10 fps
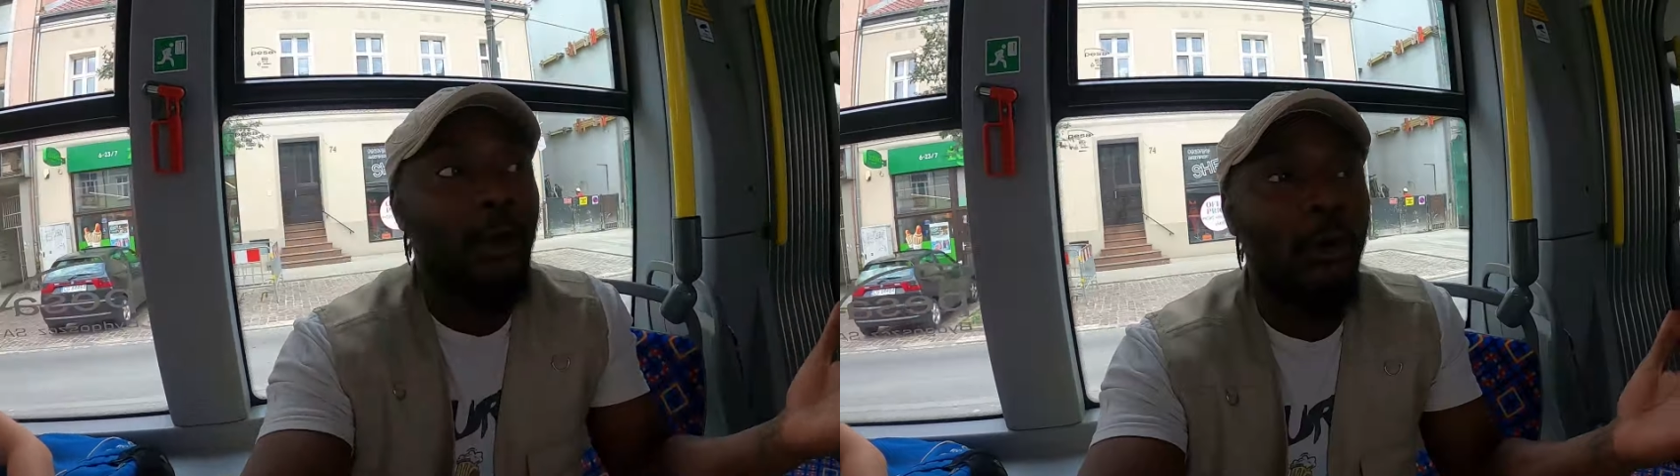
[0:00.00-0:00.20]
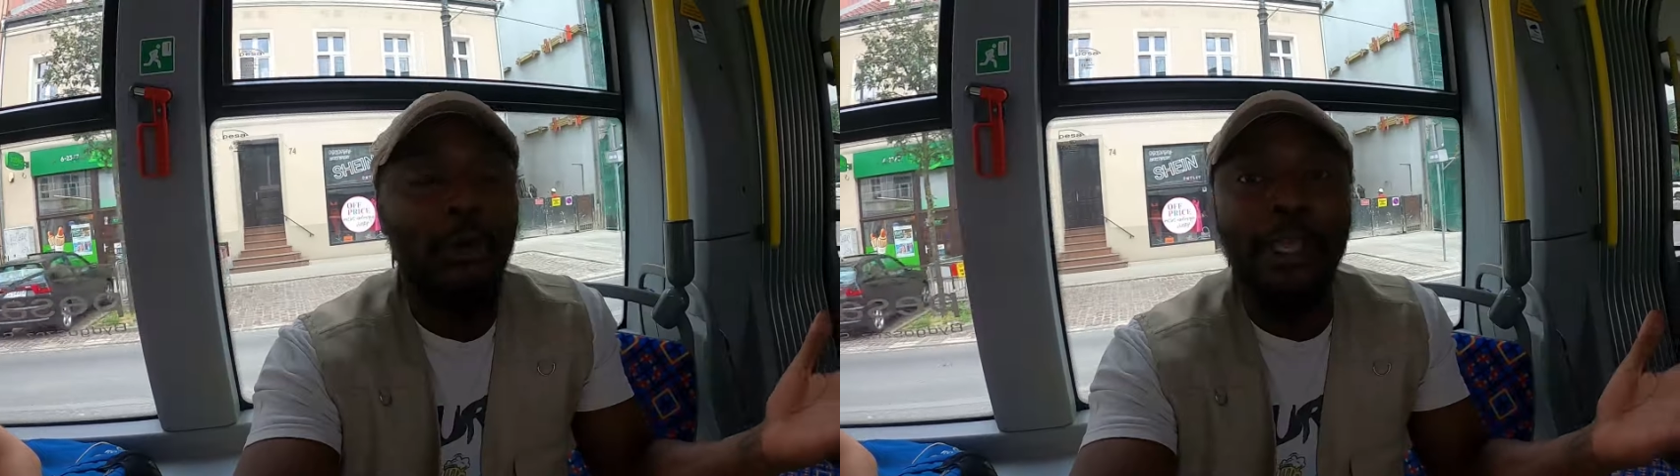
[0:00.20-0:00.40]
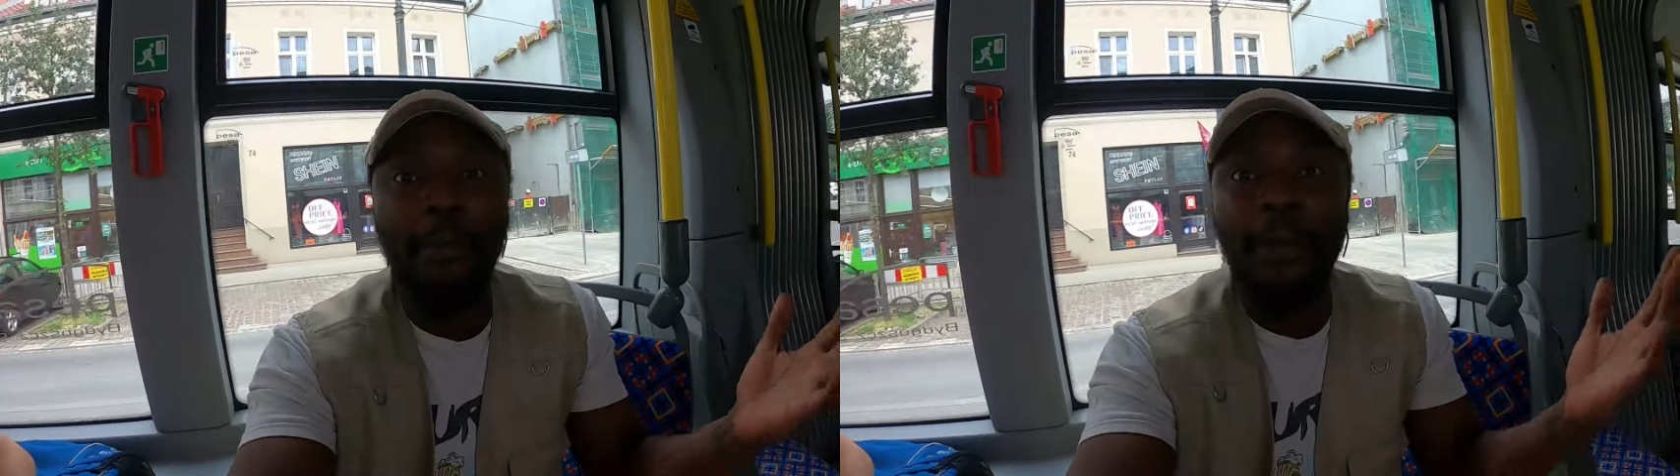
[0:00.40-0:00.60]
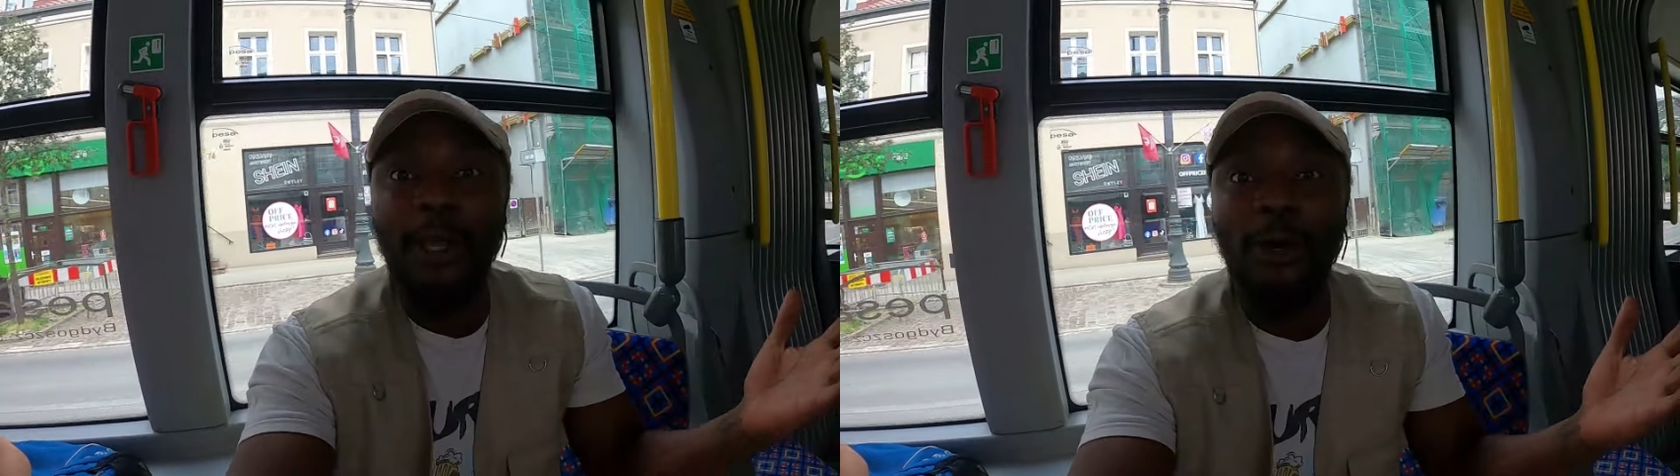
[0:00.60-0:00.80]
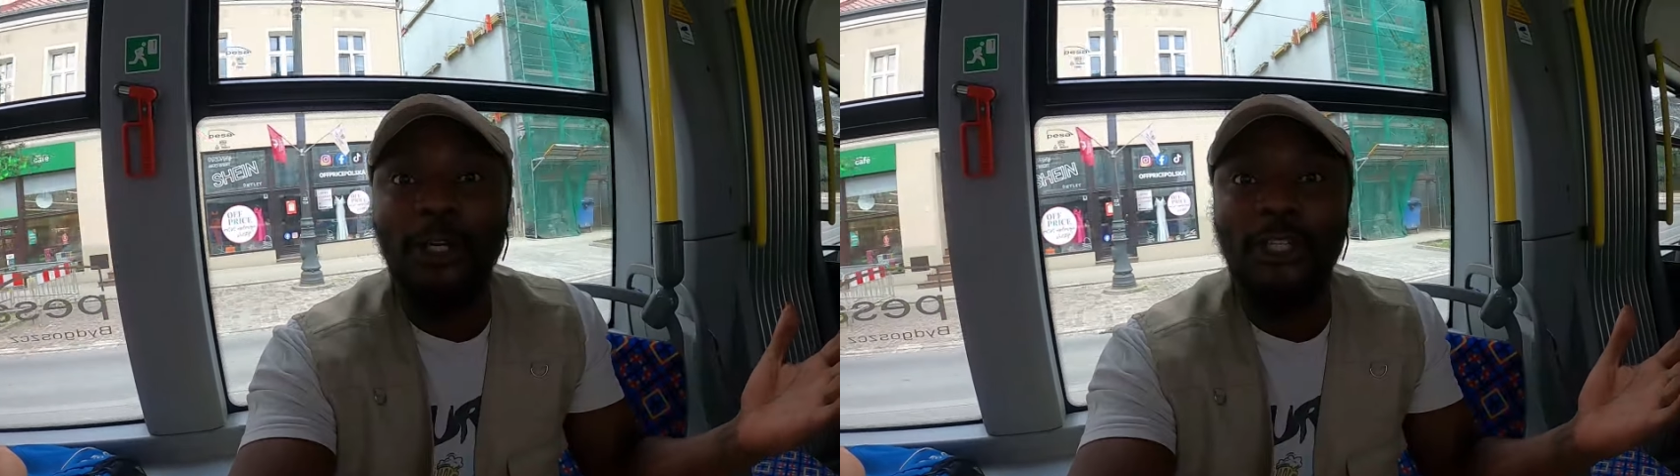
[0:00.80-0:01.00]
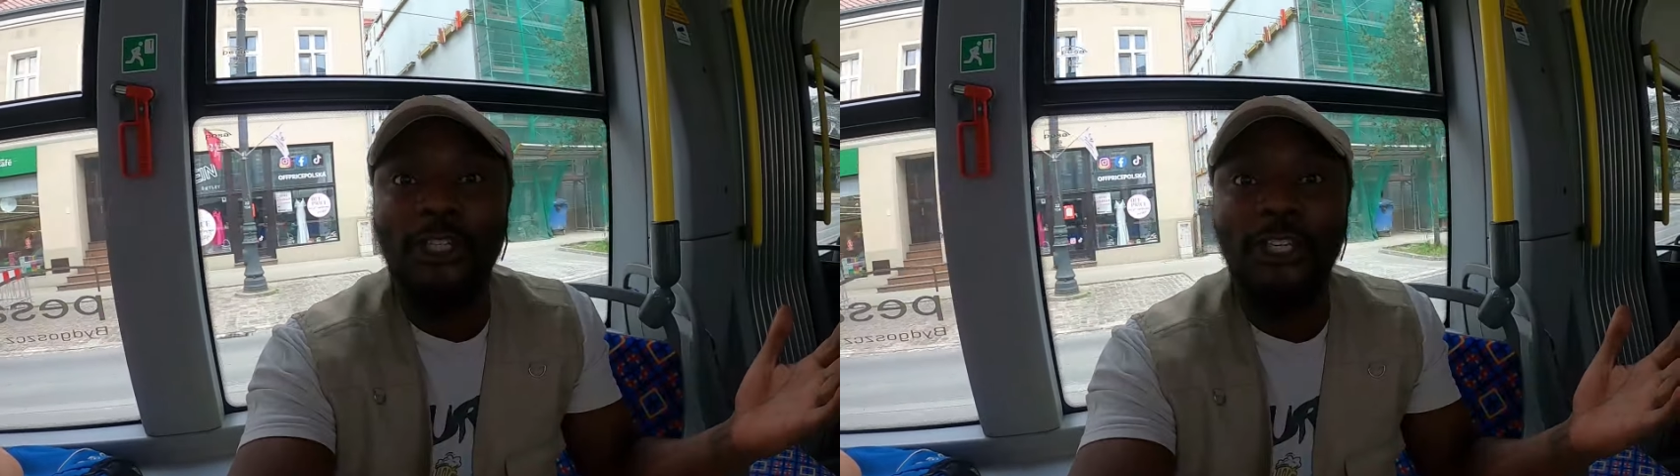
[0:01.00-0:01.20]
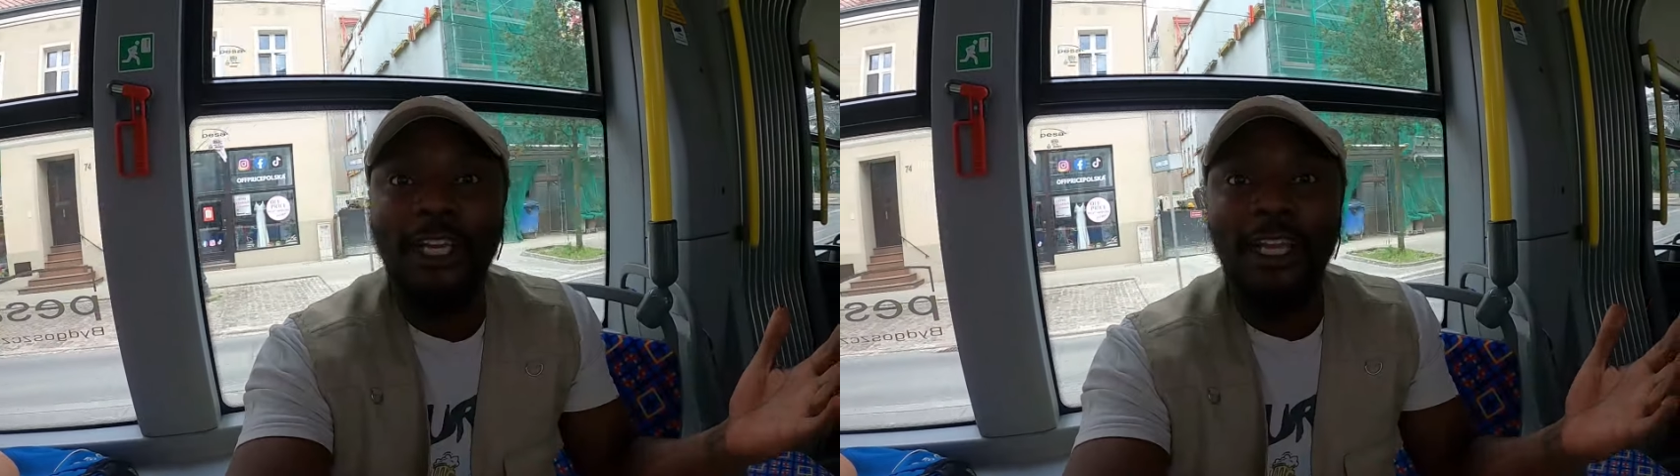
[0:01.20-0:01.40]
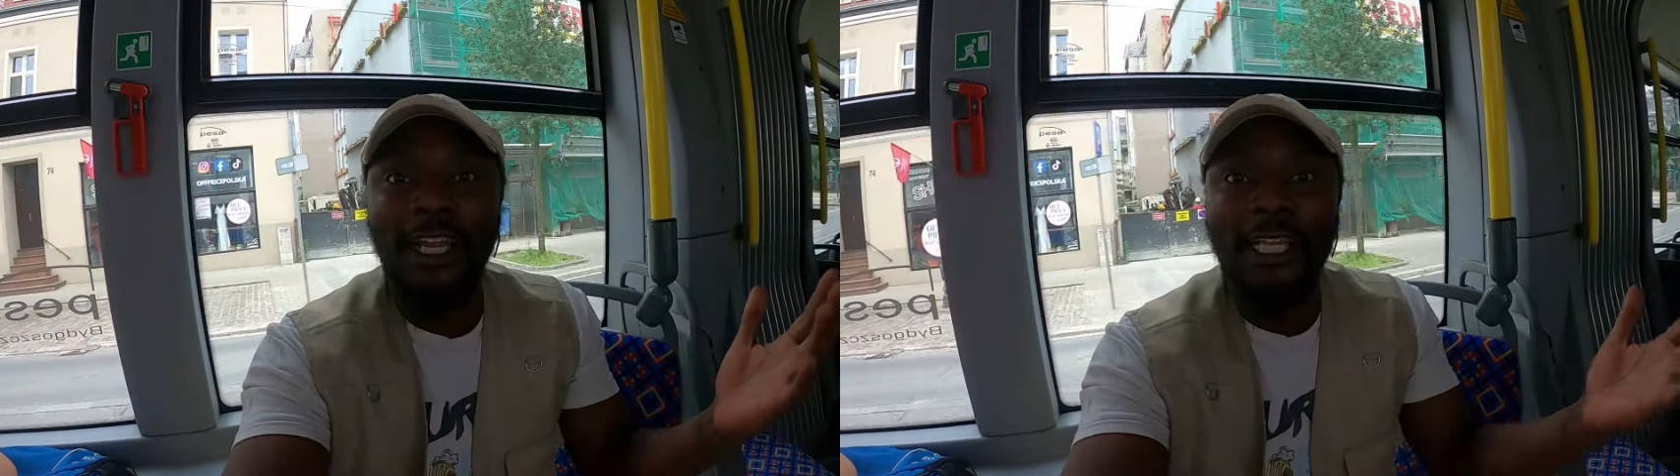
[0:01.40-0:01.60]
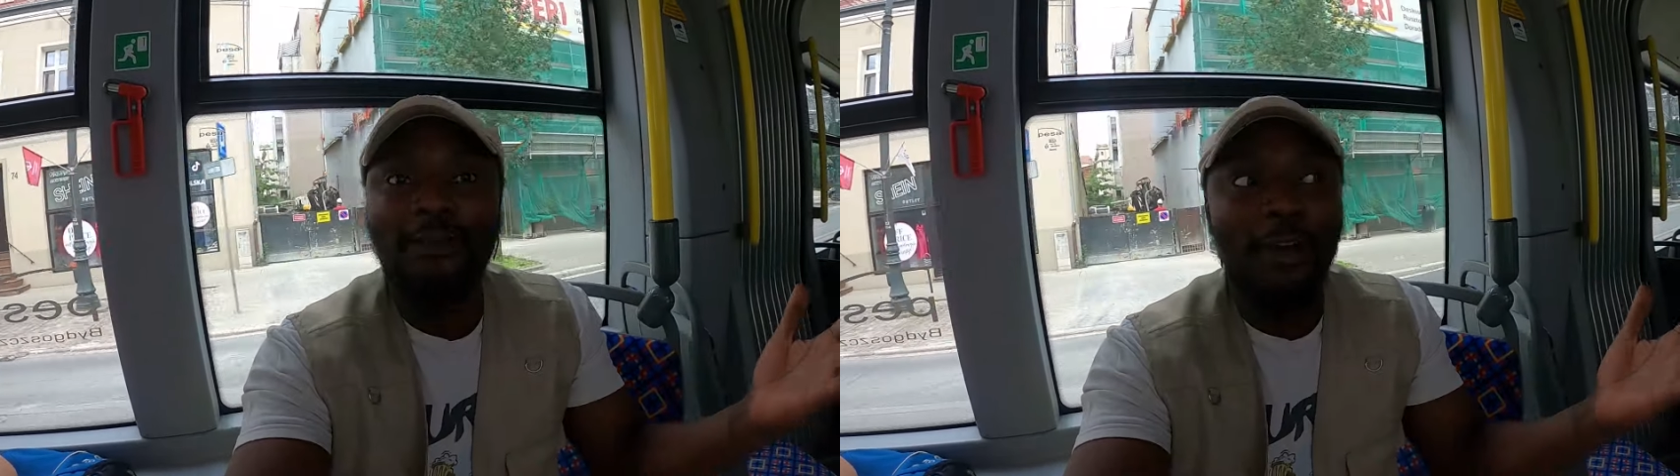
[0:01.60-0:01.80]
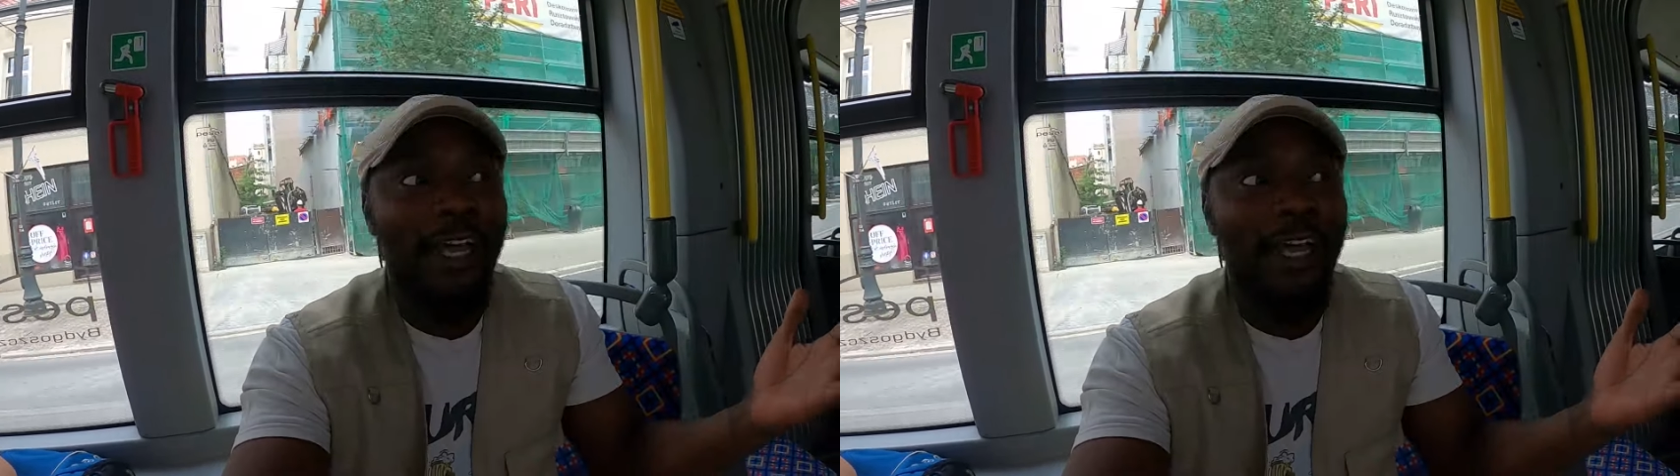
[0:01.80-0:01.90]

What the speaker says: curry in Bydgoszcz? Let's